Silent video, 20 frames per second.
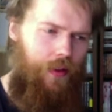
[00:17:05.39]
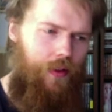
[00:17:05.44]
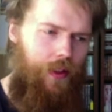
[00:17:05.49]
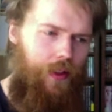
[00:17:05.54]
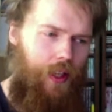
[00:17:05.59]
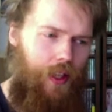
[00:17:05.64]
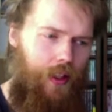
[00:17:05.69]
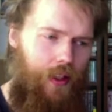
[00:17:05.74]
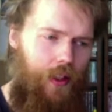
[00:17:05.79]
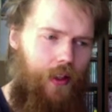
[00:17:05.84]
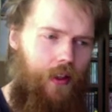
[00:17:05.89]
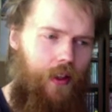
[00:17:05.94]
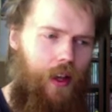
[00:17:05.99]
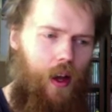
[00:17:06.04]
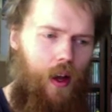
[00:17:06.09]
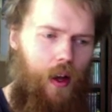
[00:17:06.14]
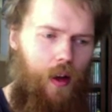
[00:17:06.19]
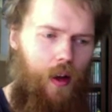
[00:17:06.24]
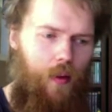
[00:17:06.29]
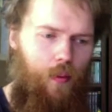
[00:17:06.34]
think
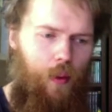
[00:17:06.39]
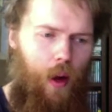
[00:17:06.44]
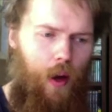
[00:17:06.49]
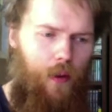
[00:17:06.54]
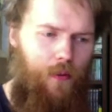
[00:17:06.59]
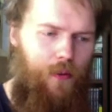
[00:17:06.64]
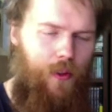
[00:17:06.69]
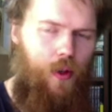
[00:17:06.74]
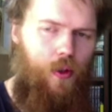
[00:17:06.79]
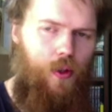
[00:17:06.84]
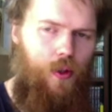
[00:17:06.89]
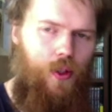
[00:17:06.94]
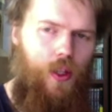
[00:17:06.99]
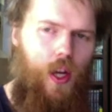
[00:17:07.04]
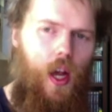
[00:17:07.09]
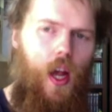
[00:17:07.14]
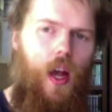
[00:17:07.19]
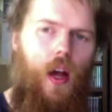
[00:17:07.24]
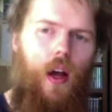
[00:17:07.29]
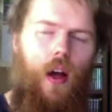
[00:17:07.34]
that one of
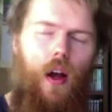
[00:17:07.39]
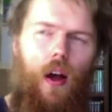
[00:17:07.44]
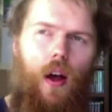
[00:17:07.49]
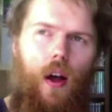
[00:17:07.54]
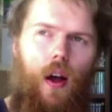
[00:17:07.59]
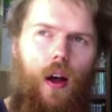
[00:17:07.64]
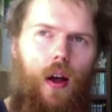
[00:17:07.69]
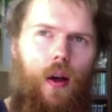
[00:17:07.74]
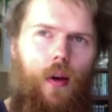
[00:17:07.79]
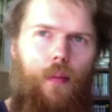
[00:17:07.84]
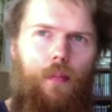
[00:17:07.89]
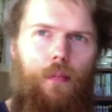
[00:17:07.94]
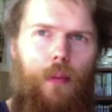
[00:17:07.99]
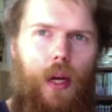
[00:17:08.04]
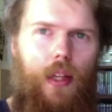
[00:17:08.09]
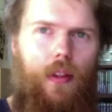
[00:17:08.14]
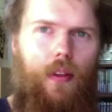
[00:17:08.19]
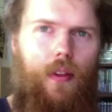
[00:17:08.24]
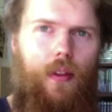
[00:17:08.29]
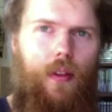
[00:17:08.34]
those
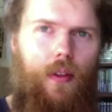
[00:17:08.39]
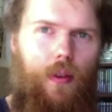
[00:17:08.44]
might